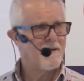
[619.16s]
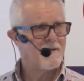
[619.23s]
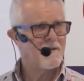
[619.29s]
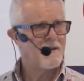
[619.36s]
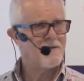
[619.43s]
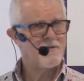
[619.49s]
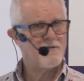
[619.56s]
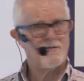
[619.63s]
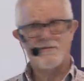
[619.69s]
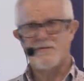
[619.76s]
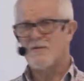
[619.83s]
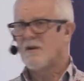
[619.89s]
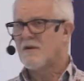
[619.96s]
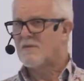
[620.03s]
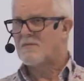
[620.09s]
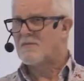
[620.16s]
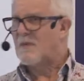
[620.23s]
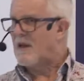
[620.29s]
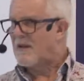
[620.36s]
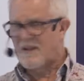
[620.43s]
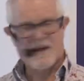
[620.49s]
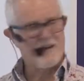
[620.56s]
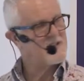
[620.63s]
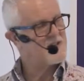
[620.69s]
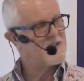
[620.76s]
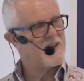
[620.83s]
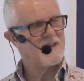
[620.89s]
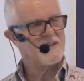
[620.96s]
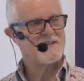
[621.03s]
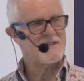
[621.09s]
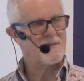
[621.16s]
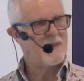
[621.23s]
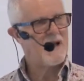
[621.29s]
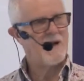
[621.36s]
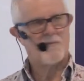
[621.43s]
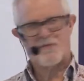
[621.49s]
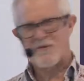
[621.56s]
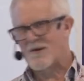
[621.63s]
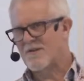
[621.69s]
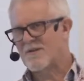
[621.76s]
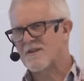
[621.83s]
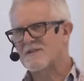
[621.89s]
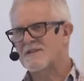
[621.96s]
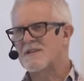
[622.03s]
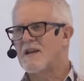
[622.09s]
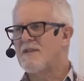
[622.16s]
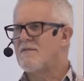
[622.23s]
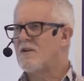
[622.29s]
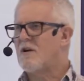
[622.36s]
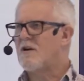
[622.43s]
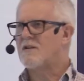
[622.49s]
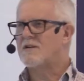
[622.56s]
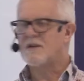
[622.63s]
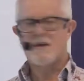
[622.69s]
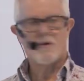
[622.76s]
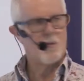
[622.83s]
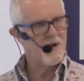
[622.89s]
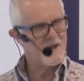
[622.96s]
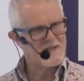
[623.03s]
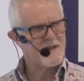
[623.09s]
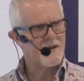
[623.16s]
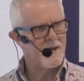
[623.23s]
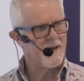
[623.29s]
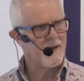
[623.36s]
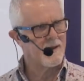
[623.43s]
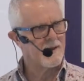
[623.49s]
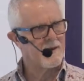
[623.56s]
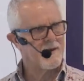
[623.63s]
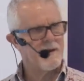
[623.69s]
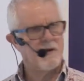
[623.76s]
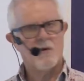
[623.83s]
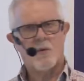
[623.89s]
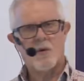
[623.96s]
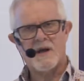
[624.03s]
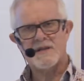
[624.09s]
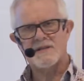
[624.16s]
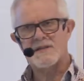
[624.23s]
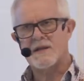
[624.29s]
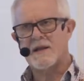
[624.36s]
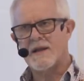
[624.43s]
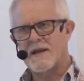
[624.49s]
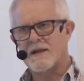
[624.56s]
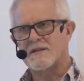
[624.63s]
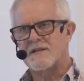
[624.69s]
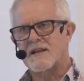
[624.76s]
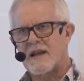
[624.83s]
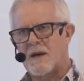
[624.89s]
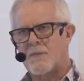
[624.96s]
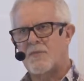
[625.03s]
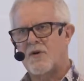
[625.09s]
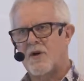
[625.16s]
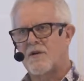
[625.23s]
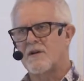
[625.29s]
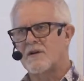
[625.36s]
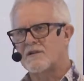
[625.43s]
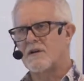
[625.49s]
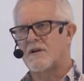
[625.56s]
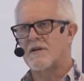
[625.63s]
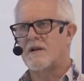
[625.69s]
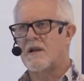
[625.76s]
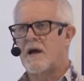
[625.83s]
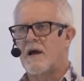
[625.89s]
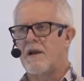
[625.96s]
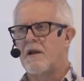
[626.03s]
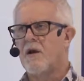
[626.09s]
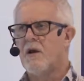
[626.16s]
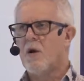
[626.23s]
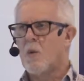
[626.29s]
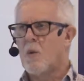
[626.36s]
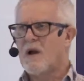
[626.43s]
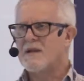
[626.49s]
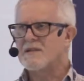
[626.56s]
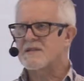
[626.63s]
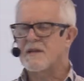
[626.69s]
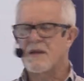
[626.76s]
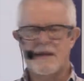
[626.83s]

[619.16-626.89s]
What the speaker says: They do nice things about products they've got. Where's the link? Where's the link to that product online? Where's the